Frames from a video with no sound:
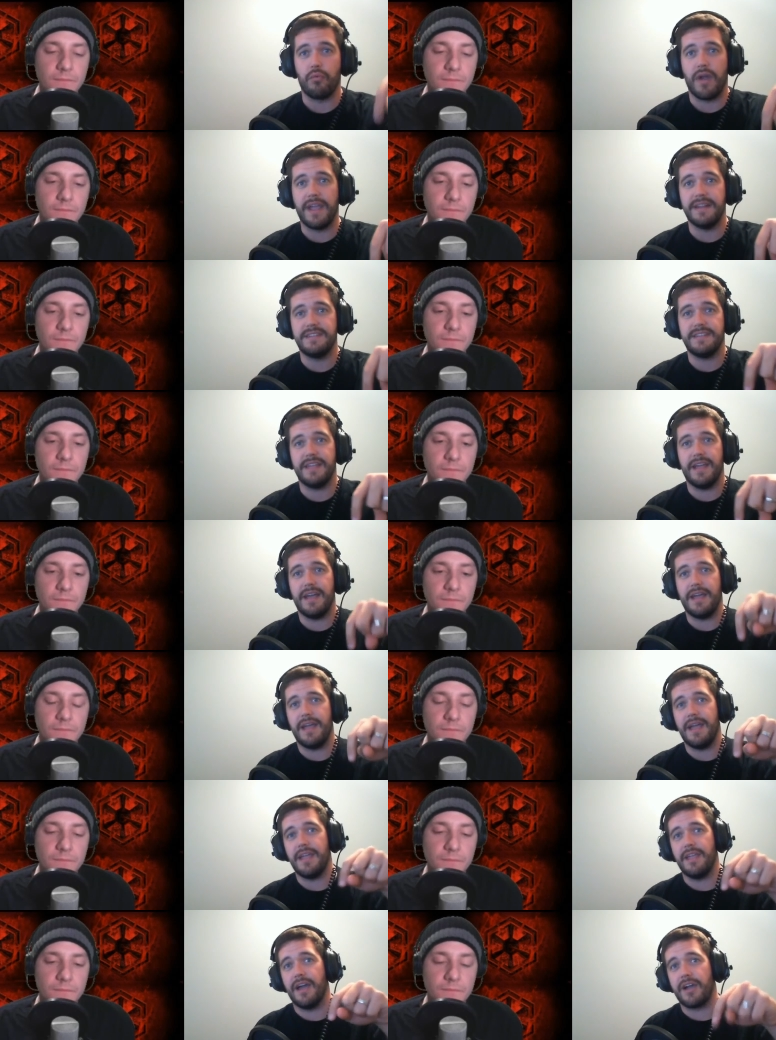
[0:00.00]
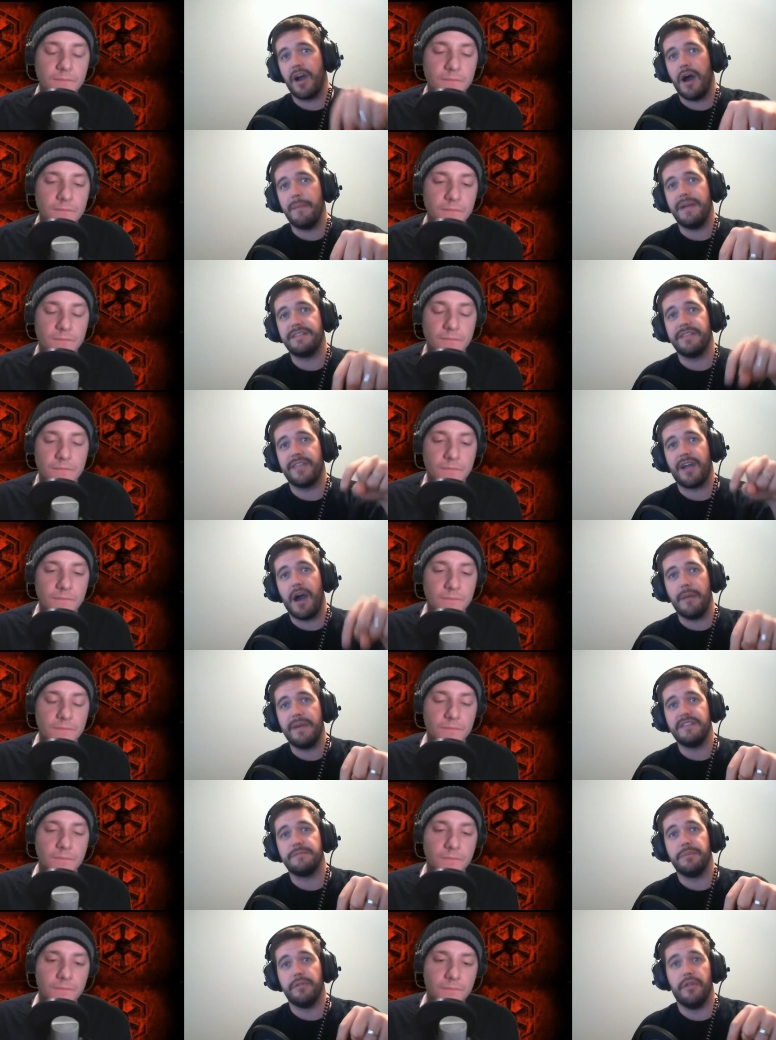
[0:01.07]
Speaker 1: write a comment in the
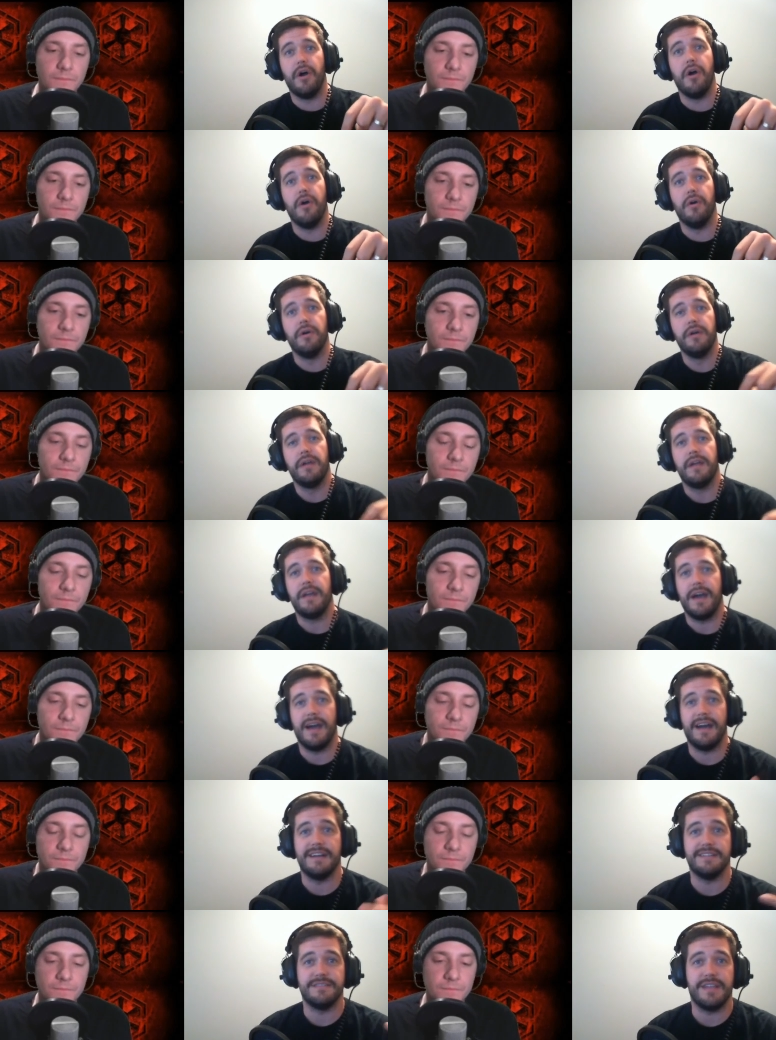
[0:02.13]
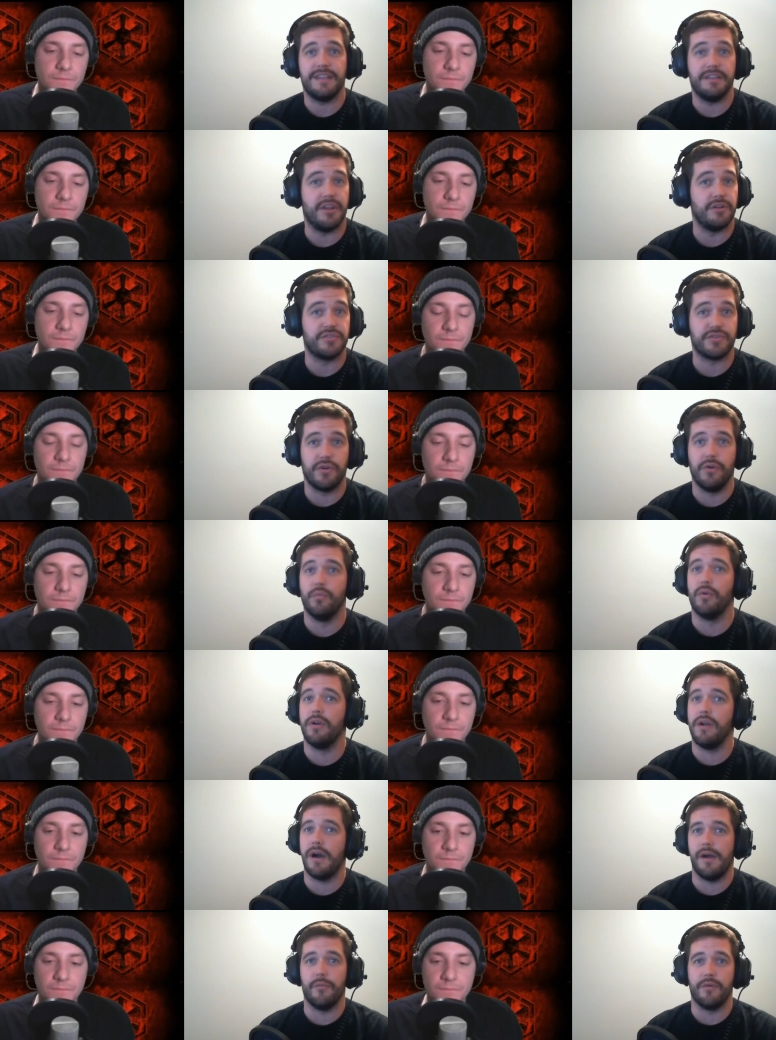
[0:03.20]
comments below. Uh, you know, troll,
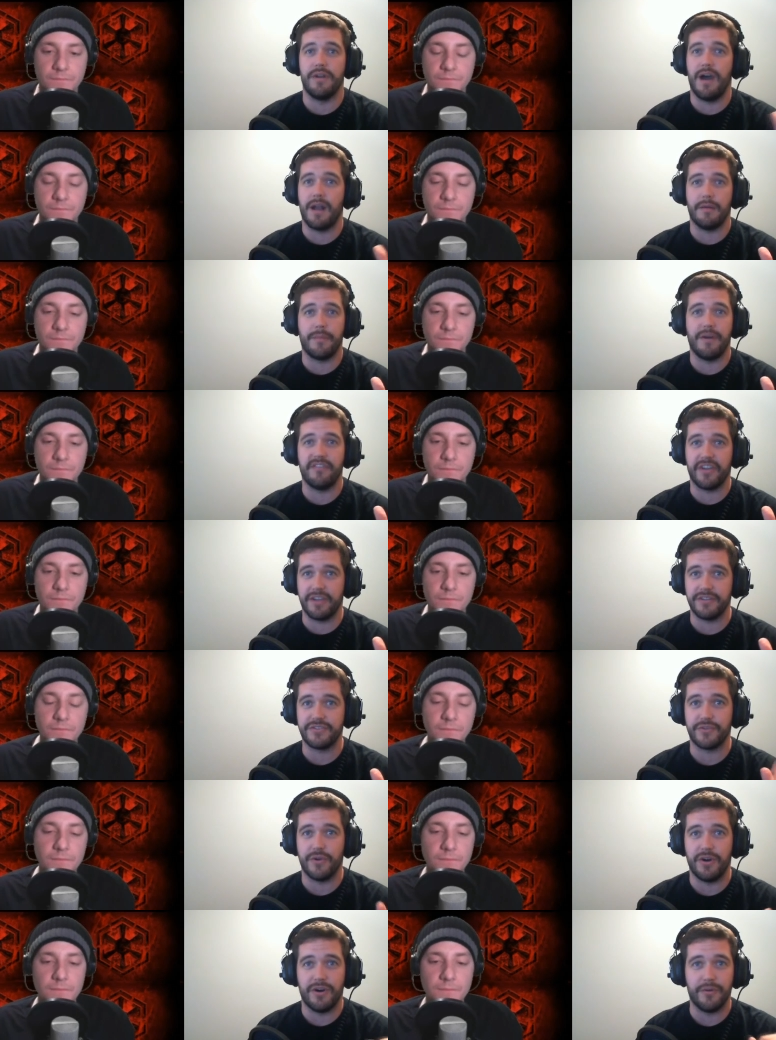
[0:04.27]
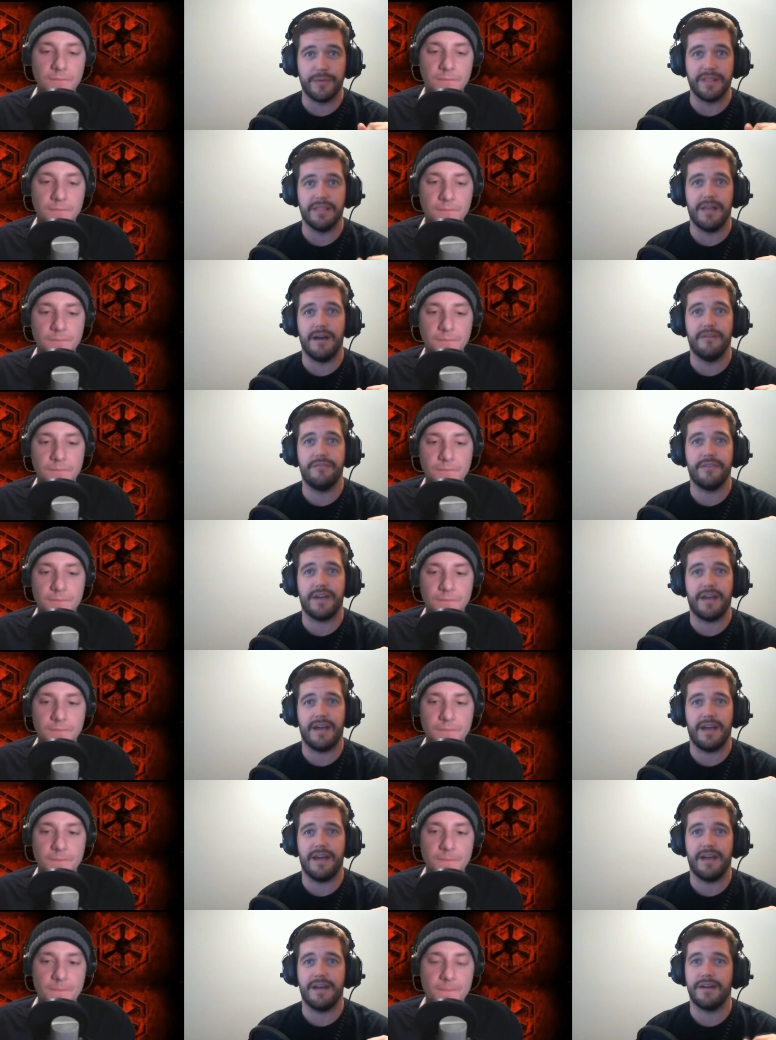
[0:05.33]
we're we're not above a good troll. We love
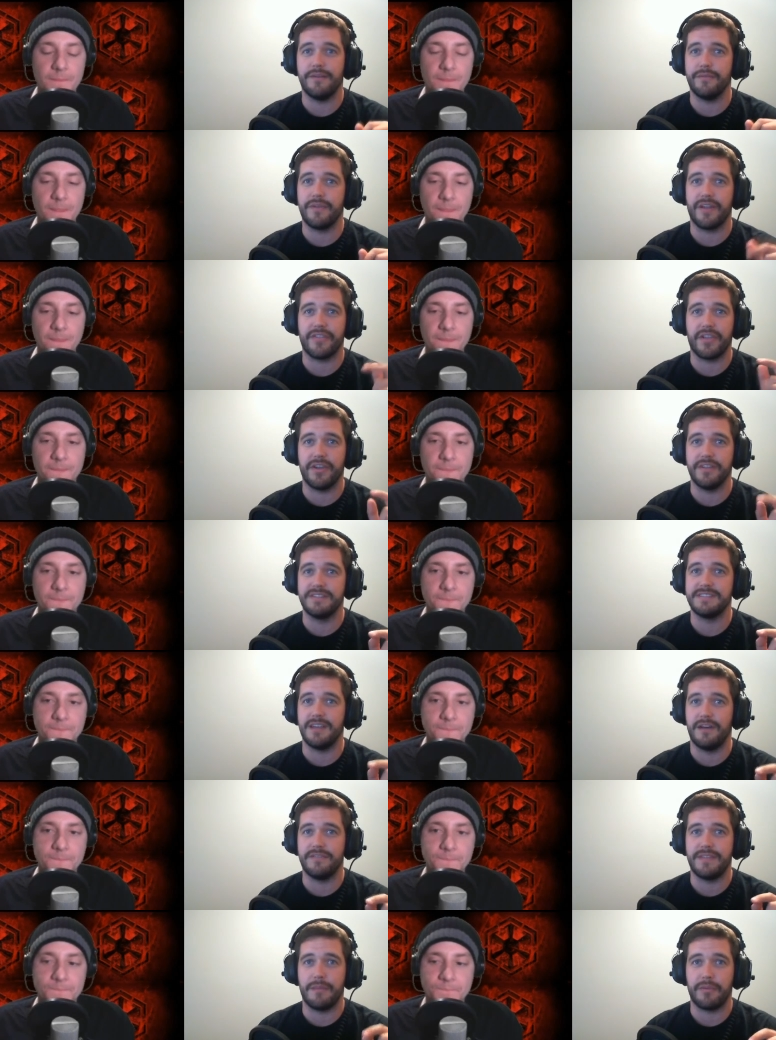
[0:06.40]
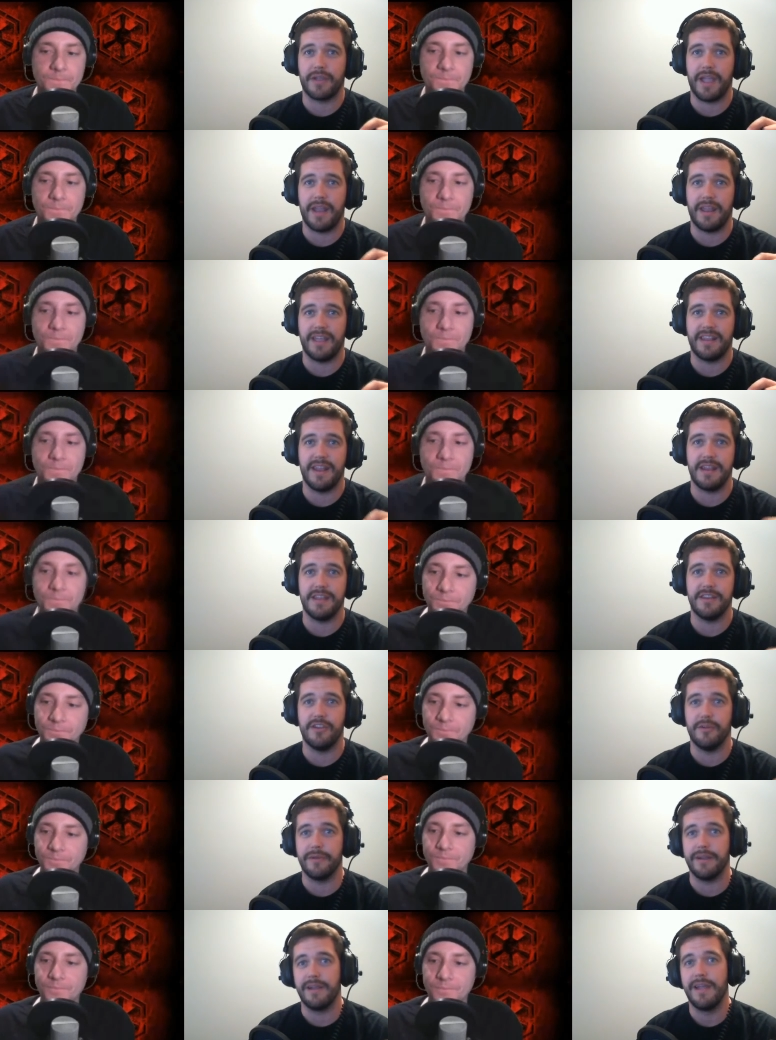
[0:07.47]
uh, we got the good self-deprecating Canadian
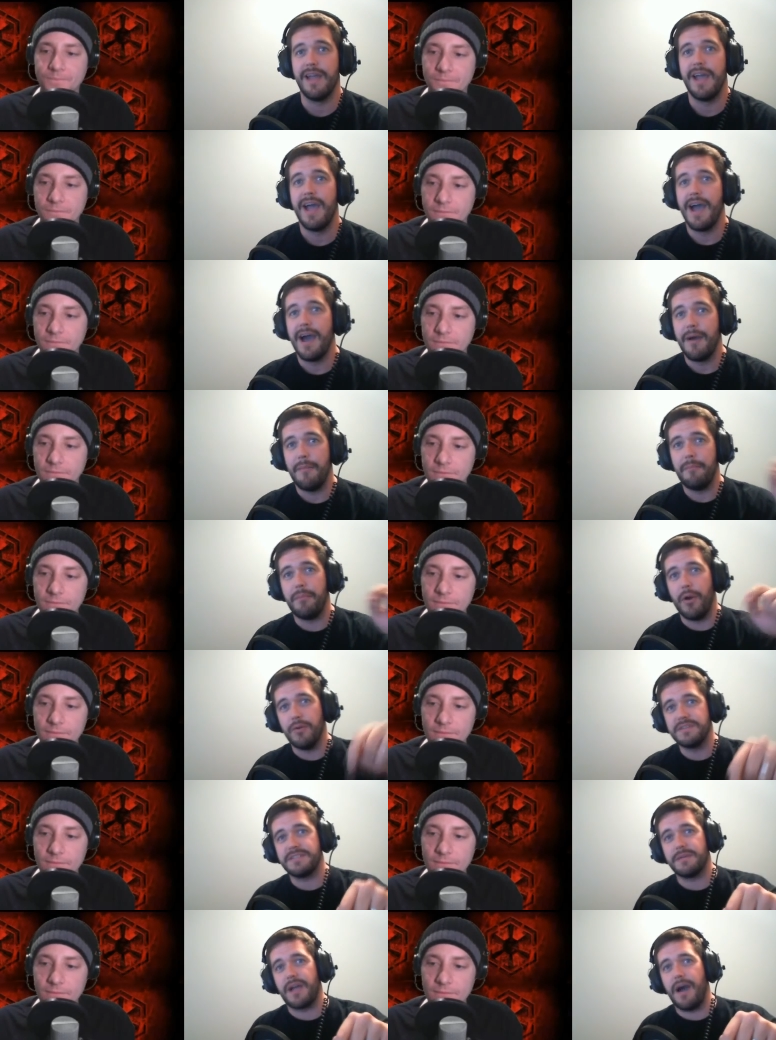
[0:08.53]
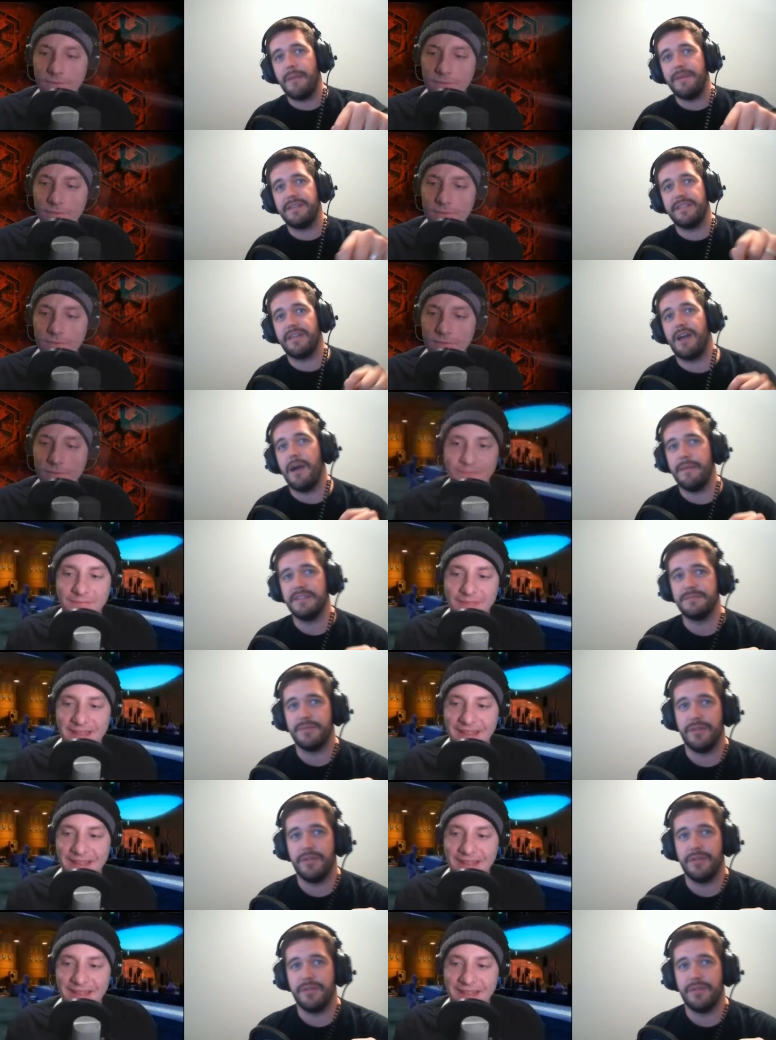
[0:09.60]
humor. Post a comment in the comments